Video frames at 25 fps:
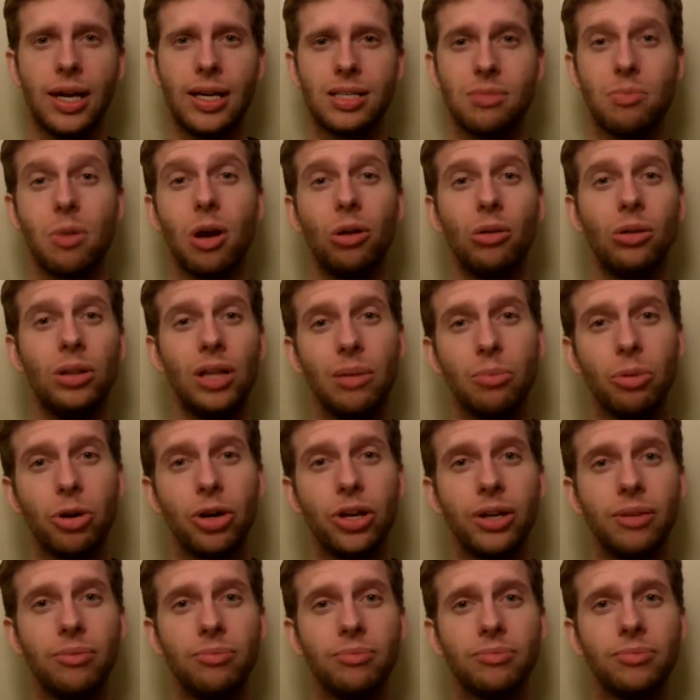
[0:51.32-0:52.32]
It's about
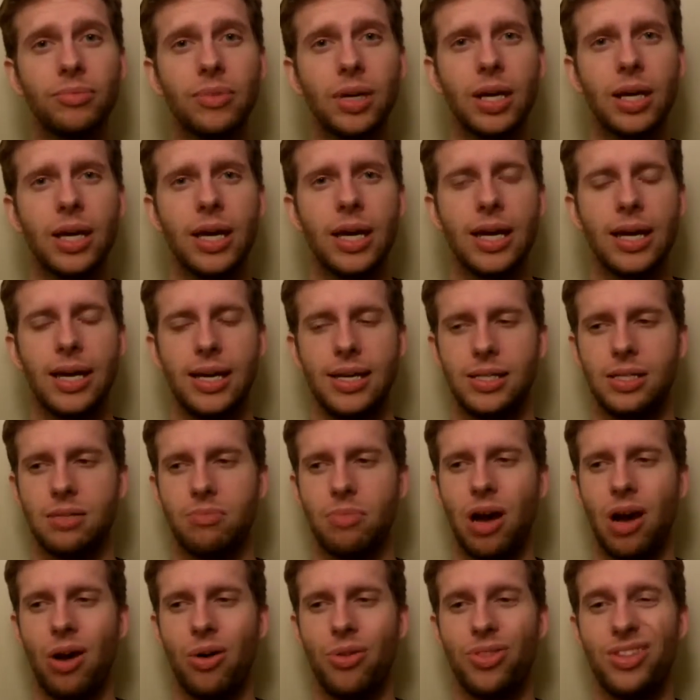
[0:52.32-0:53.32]
liberty. It's
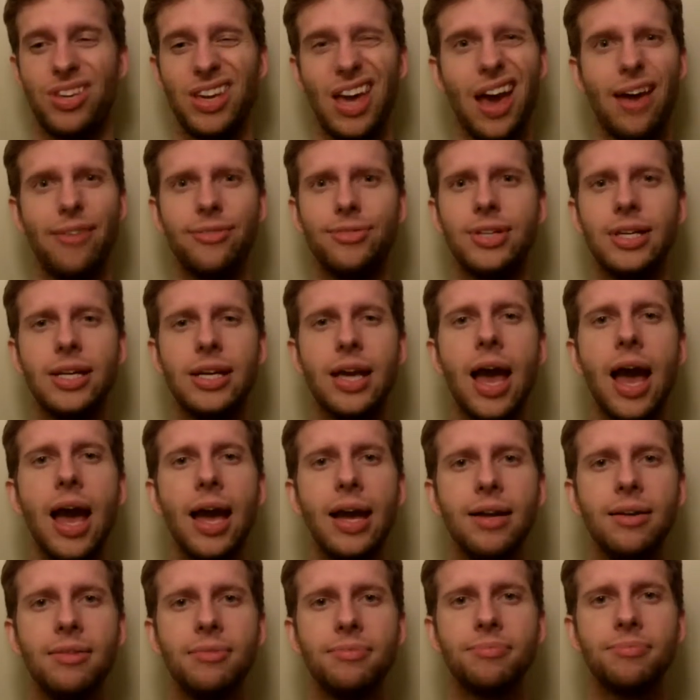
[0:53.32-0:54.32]
about the
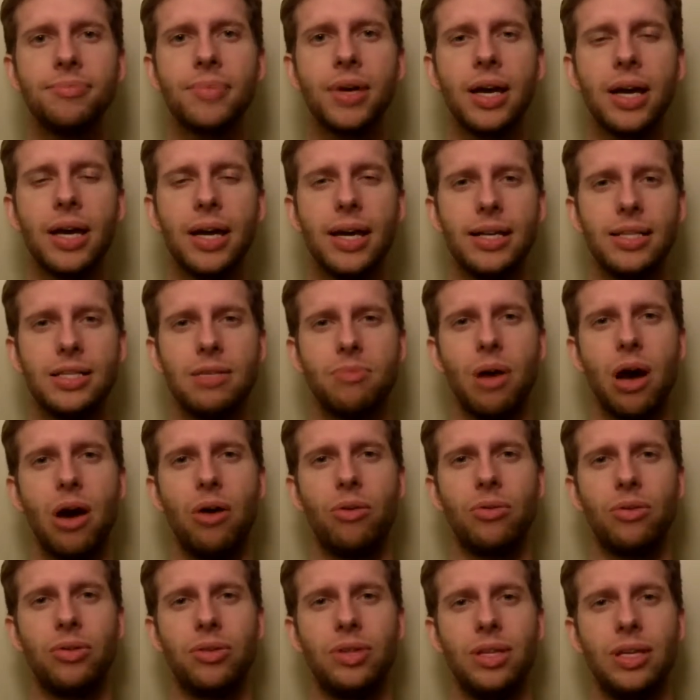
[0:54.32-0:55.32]
FDA. It's
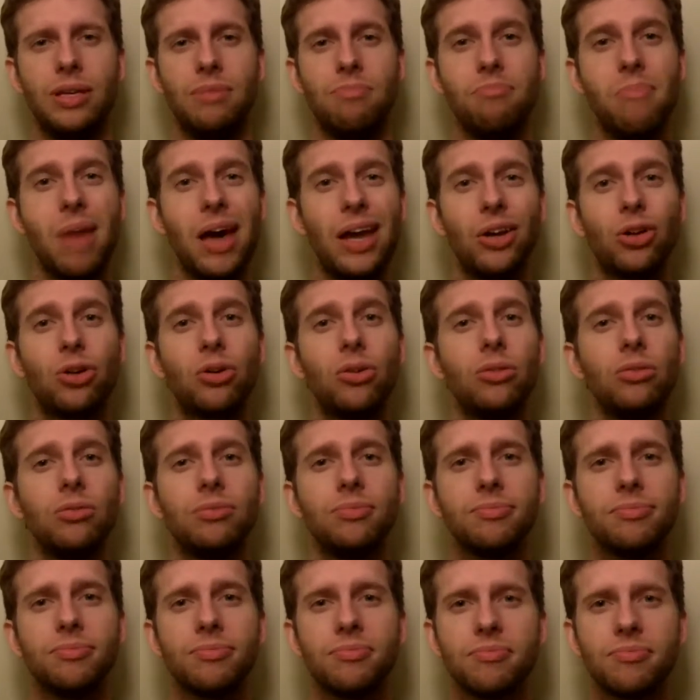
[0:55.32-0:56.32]
about the medical
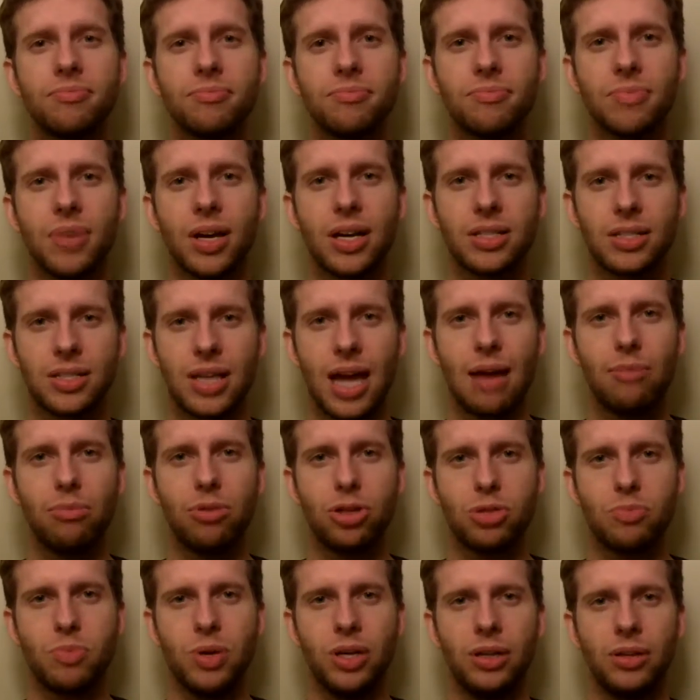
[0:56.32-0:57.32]

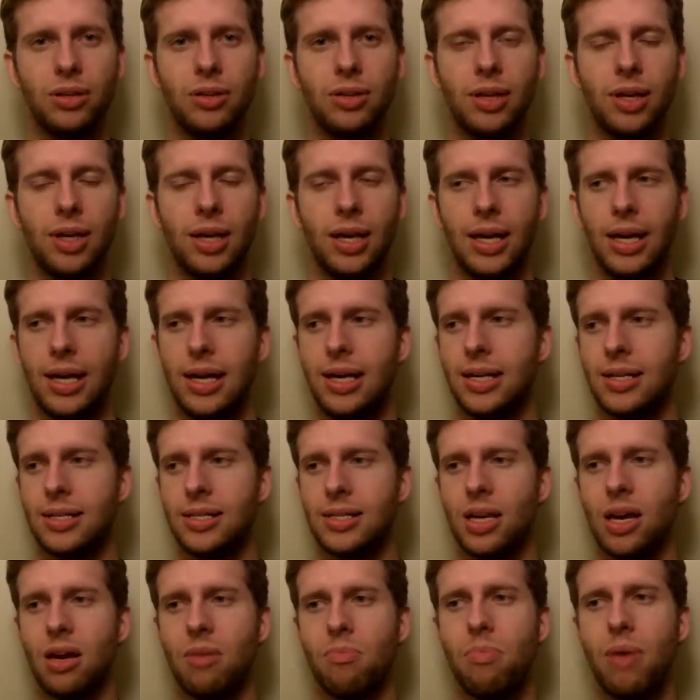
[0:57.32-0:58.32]
establishment.
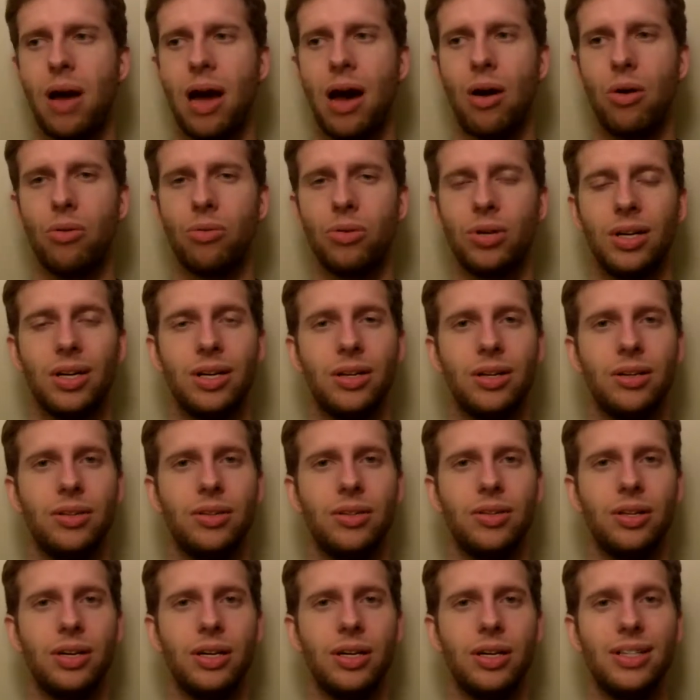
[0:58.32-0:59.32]
It's about
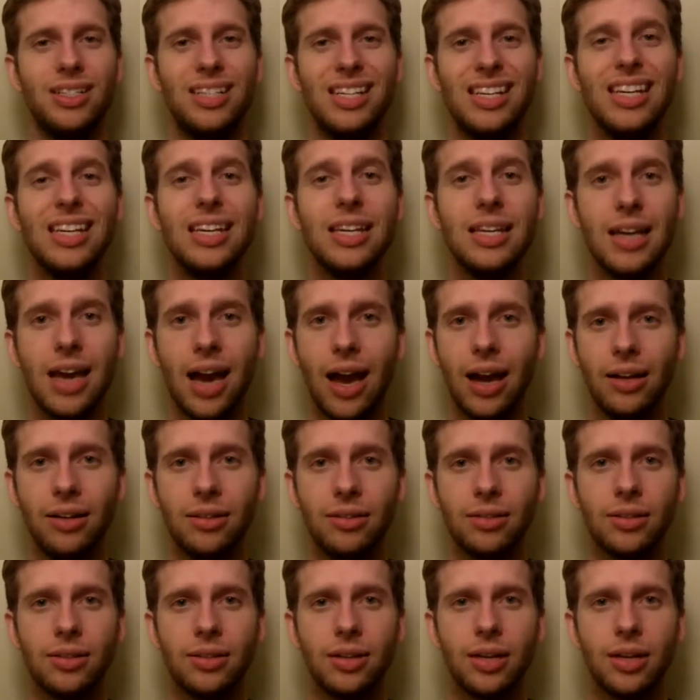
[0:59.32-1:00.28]
the DEA.